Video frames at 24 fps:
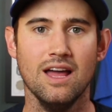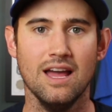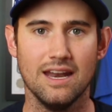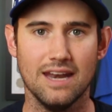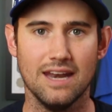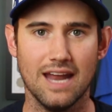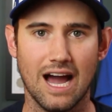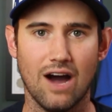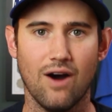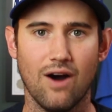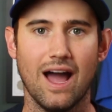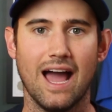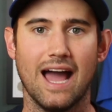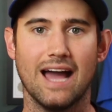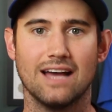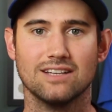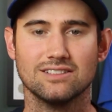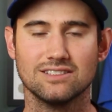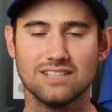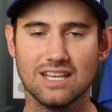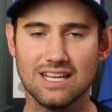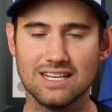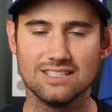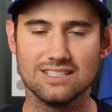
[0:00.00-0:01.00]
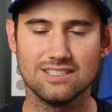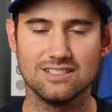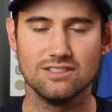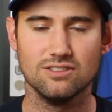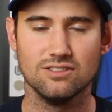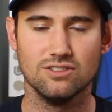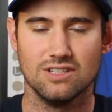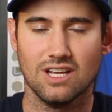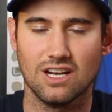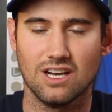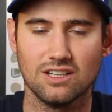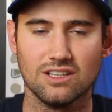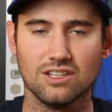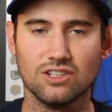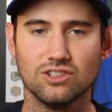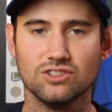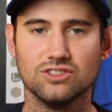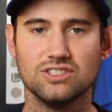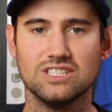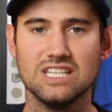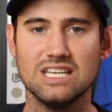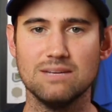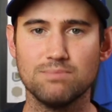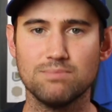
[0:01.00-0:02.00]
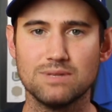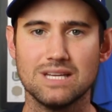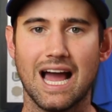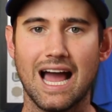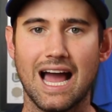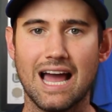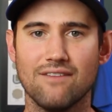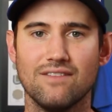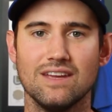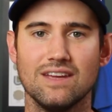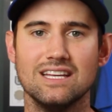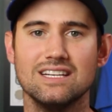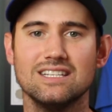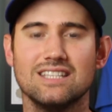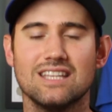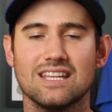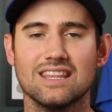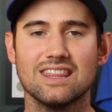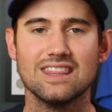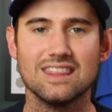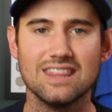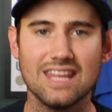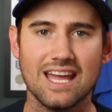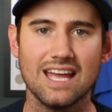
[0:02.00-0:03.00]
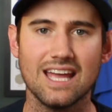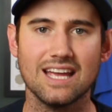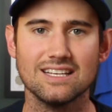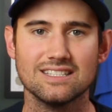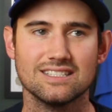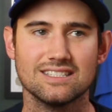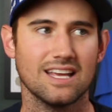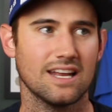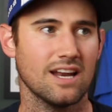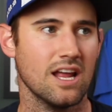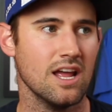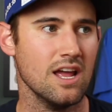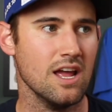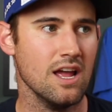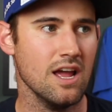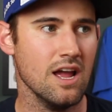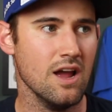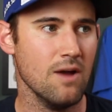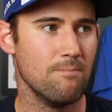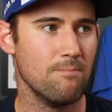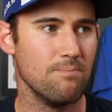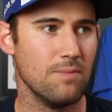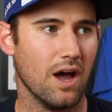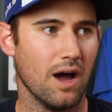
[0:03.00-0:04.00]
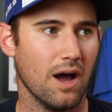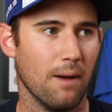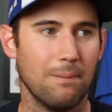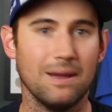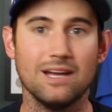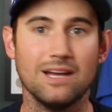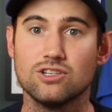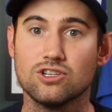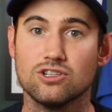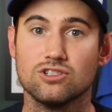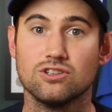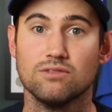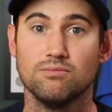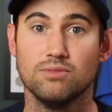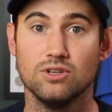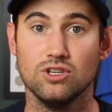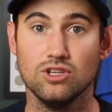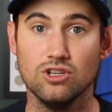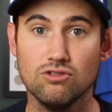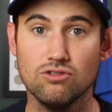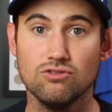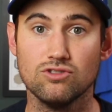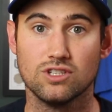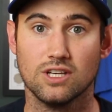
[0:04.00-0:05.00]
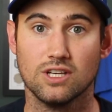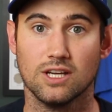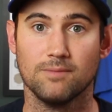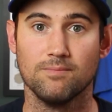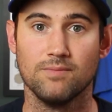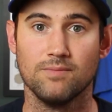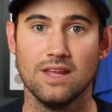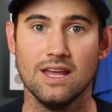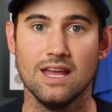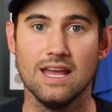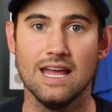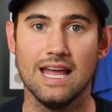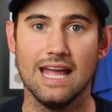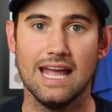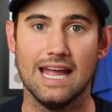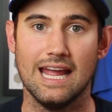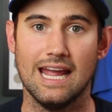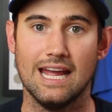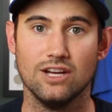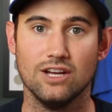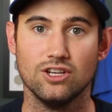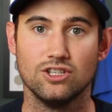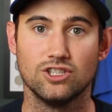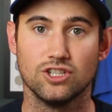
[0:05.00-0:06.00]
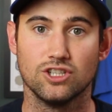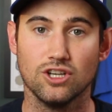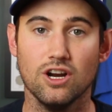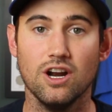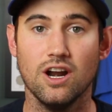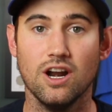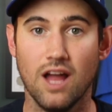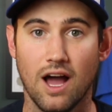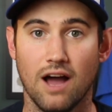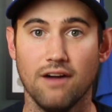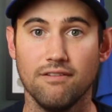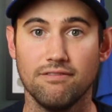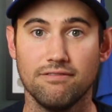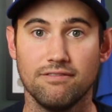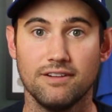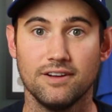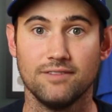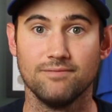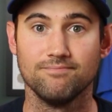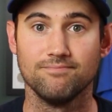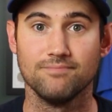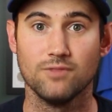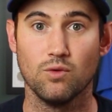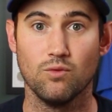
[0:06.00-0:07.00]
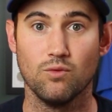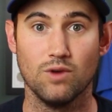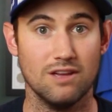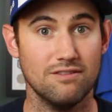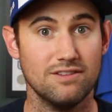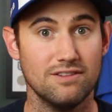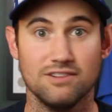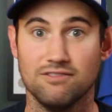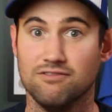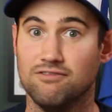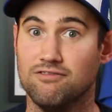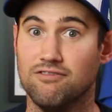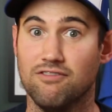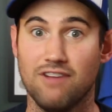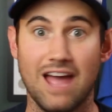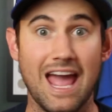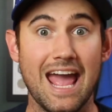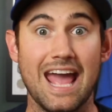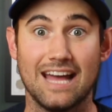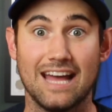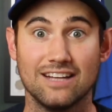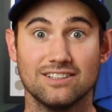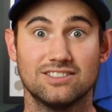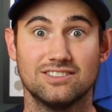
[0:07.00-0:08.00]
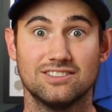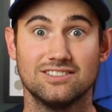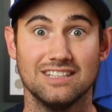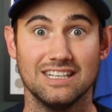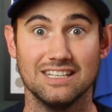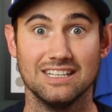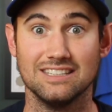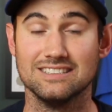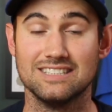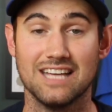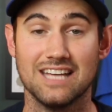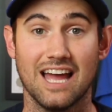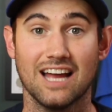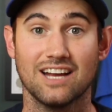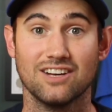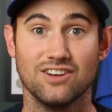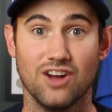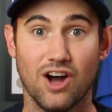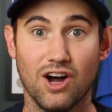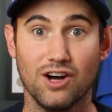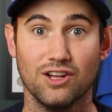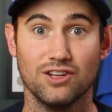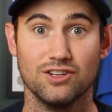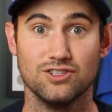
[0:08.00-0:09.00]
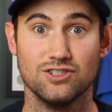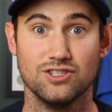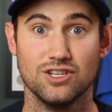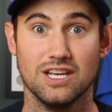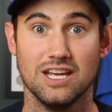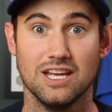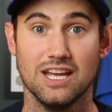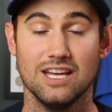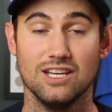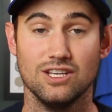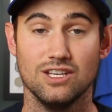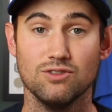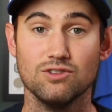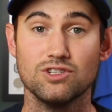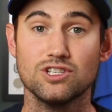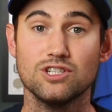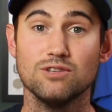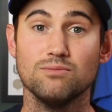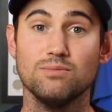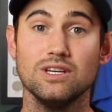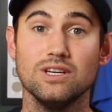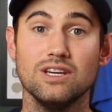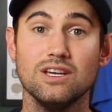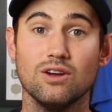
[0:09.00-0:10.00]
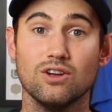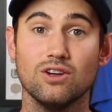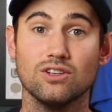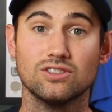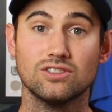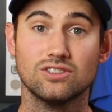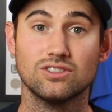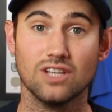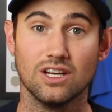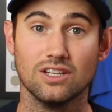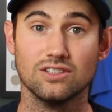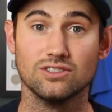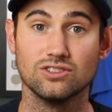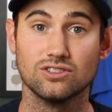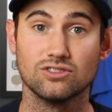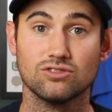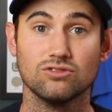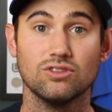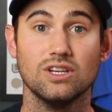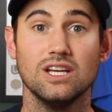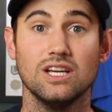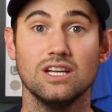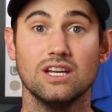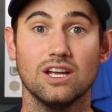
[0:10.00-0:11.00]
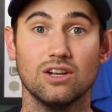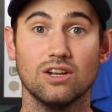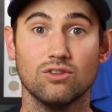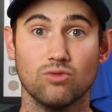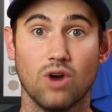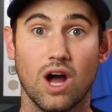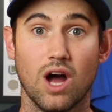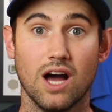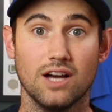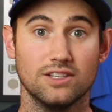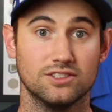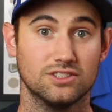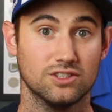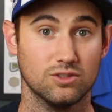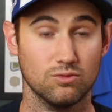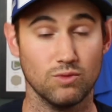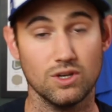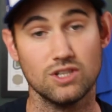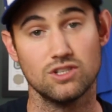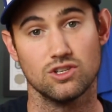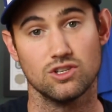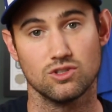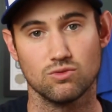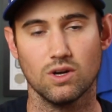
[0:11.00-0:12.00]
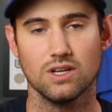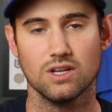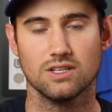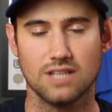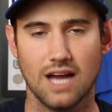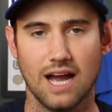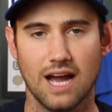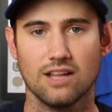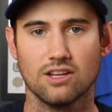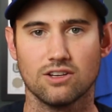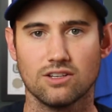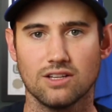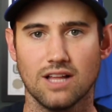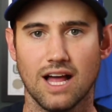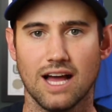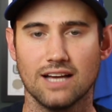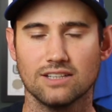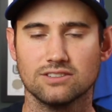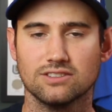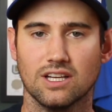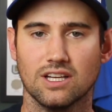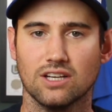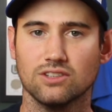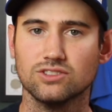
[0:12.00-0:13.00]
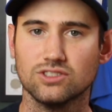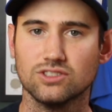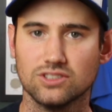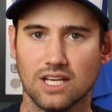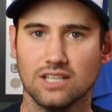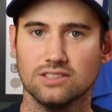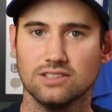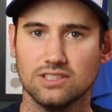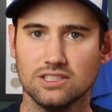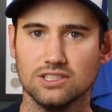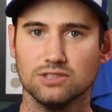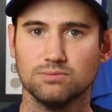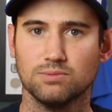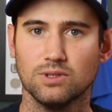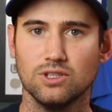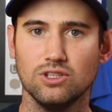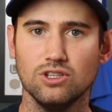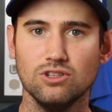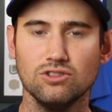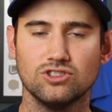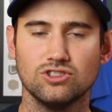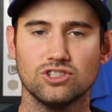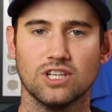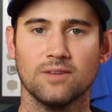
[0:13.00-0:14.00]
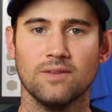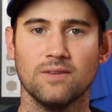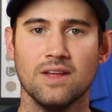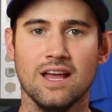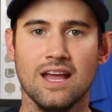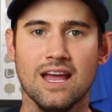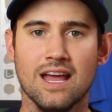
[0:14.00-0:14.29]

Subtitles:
Now, as they did a little deep dive into things that pitchers have been using, sure enough, we've advanced in technology. It used to be sunscreen and rosin, which is what Tyler Glasnow says he's been using.